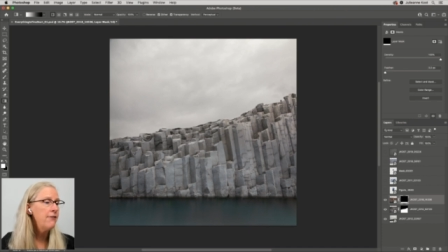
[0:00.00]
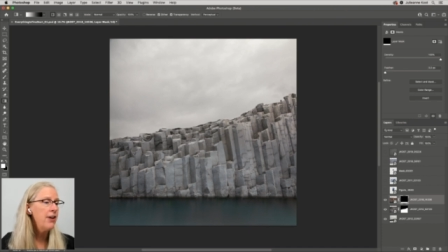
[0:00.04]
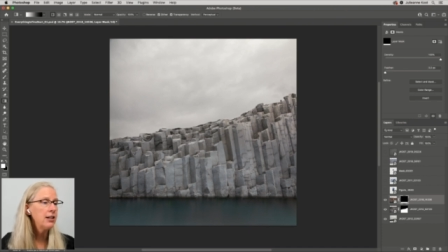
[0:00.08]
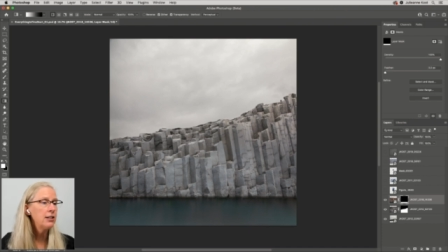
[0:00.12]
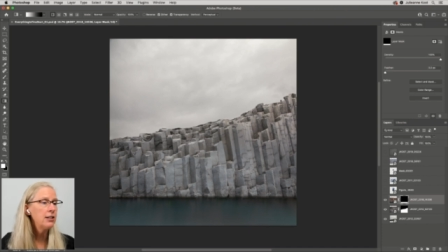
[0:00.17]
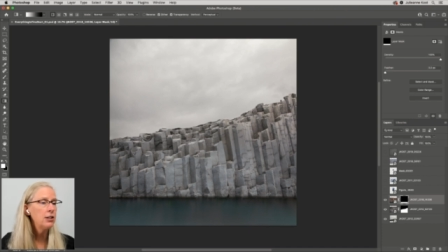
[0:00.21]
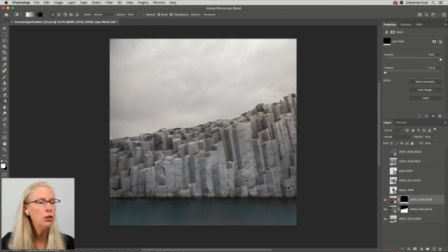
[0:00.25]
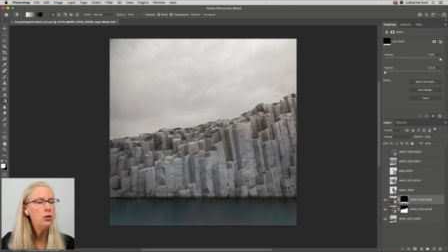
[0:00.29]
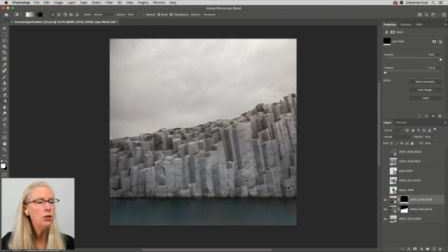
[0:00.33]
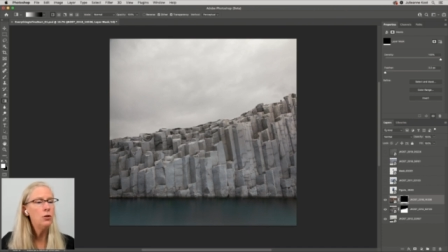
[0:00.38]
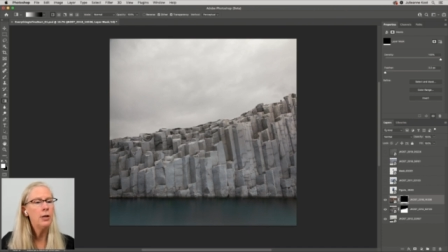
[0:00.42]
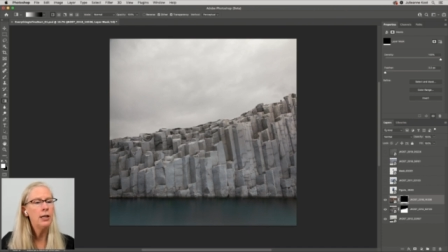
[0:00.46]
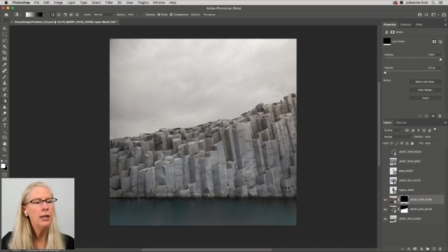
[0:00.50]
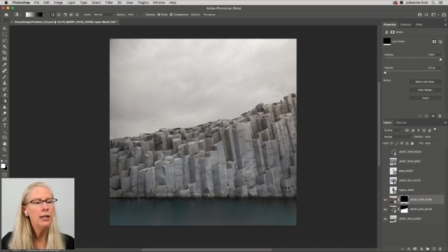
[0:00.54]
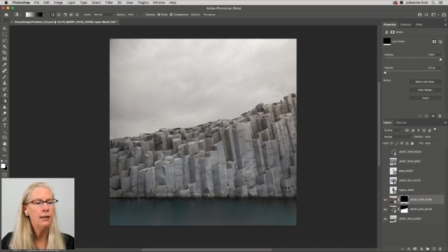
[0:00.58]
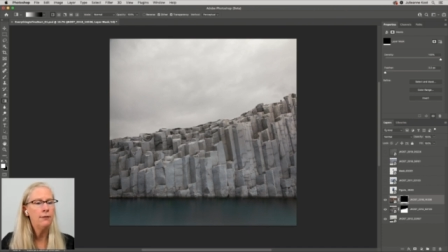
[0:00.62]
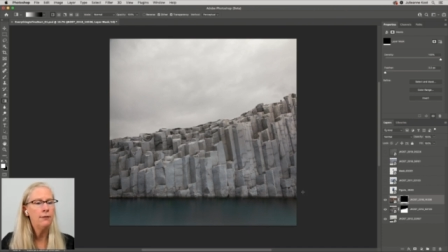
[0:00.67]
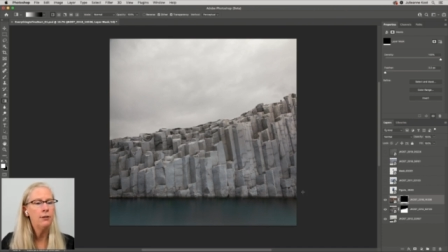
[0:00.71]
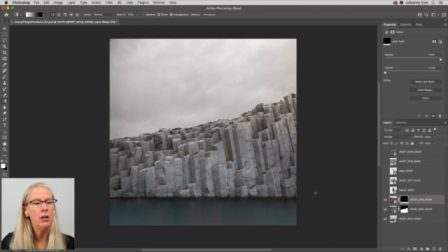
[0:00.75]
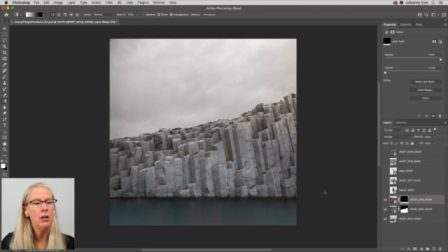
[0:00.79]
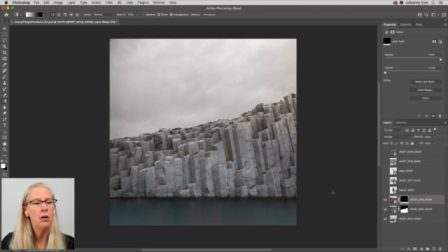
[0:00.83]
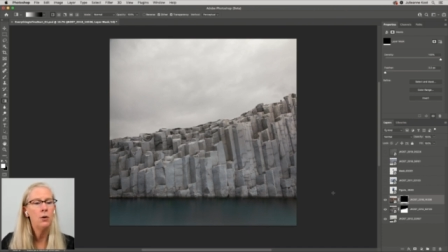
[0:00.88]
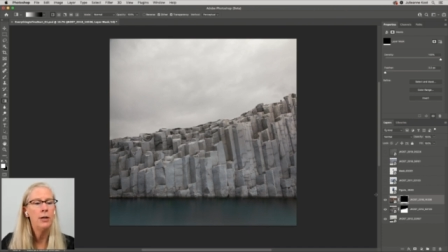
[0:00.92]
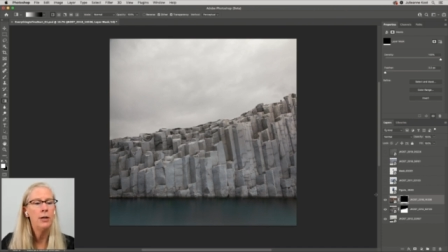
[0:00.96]
In fact, you can
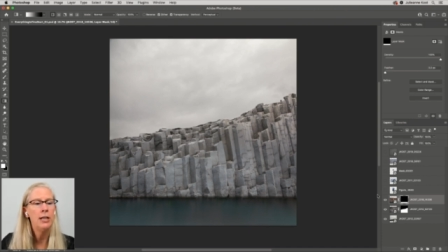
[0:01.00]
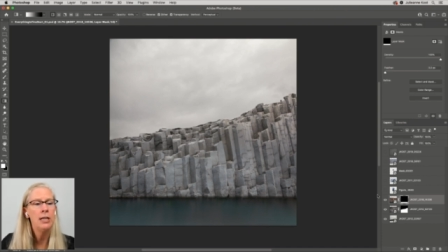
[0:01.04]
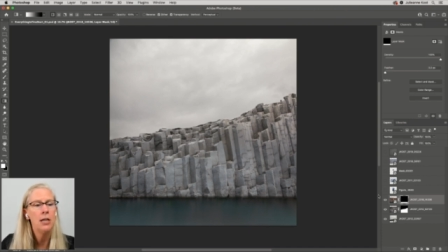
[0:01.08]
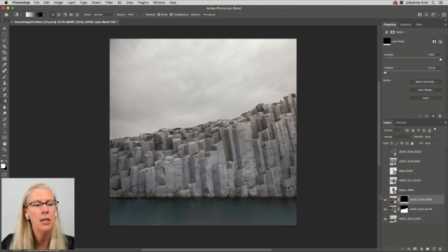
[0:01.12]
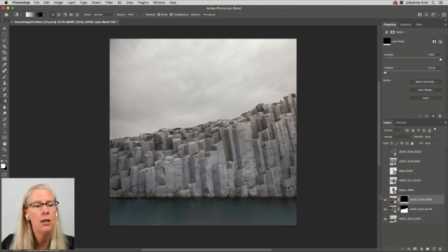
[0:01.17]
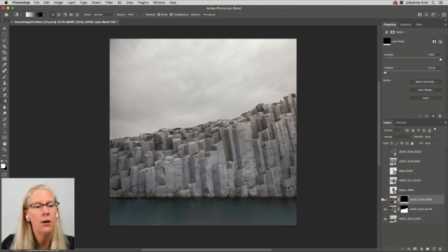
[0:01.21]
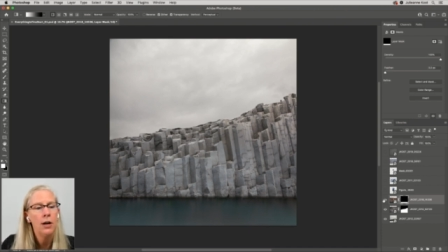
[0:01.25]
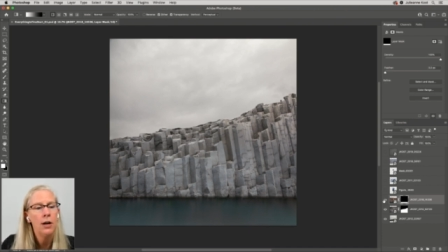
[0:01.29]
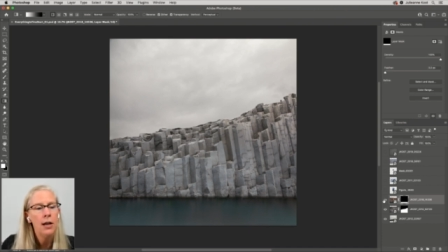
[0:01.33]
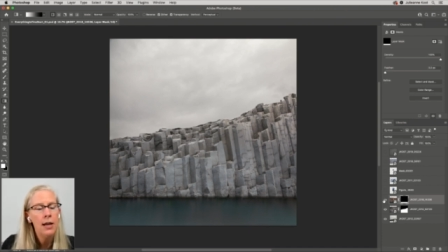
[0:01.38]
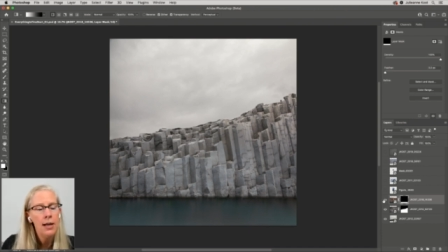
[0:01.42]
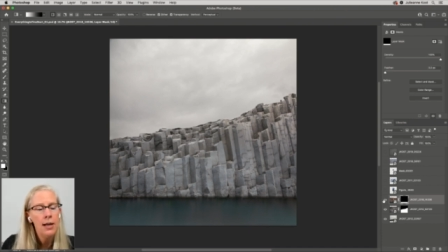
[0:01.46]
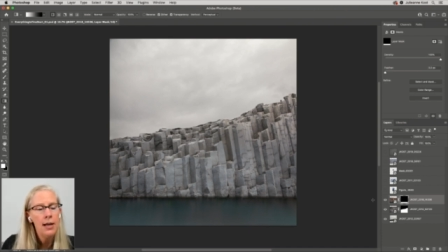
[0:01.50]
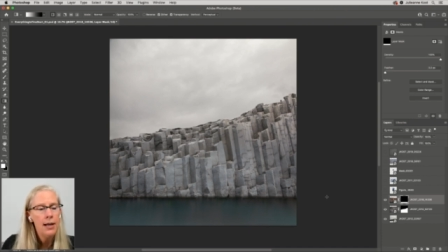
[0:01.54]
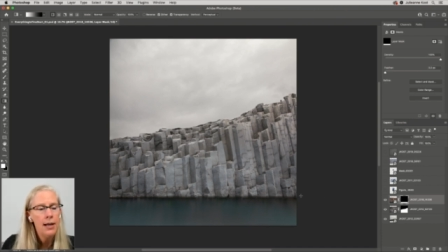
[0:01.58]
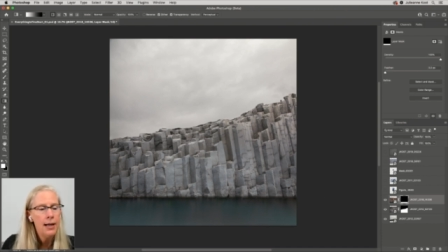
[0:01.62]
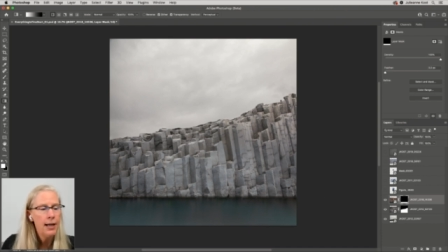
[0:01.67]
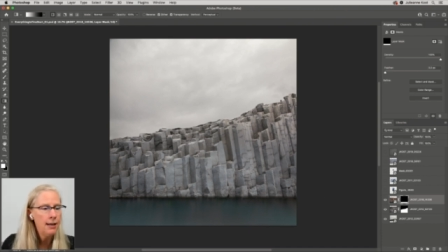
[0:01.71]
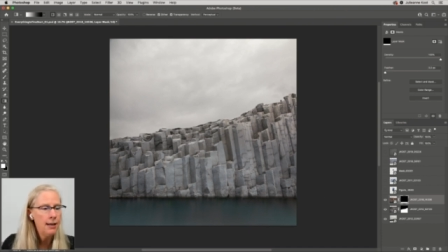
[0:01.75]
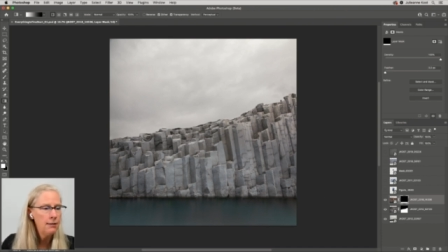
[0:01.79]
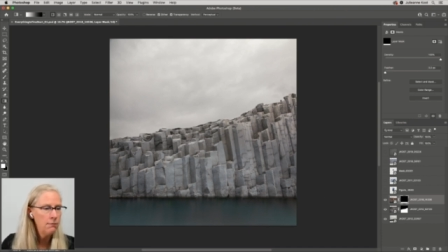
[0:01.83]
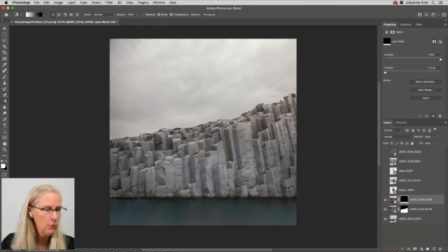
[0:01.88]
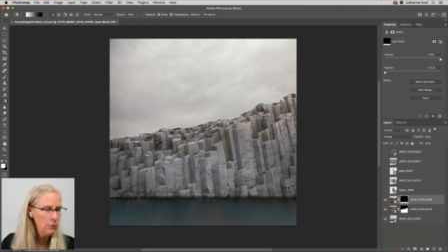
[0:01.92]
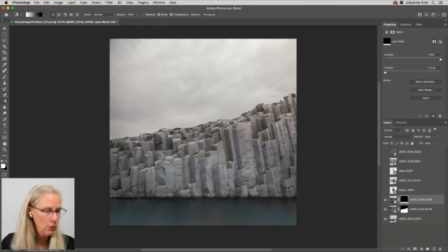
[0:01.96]
even go in here
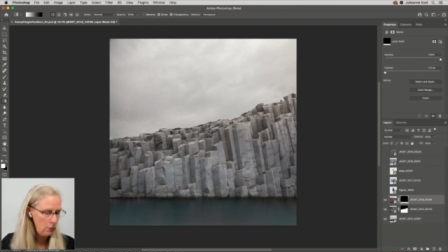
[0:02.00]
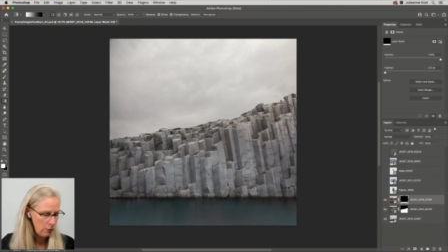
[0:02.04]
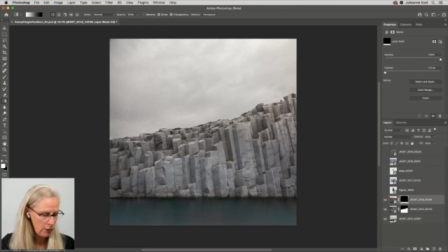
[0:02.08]
and,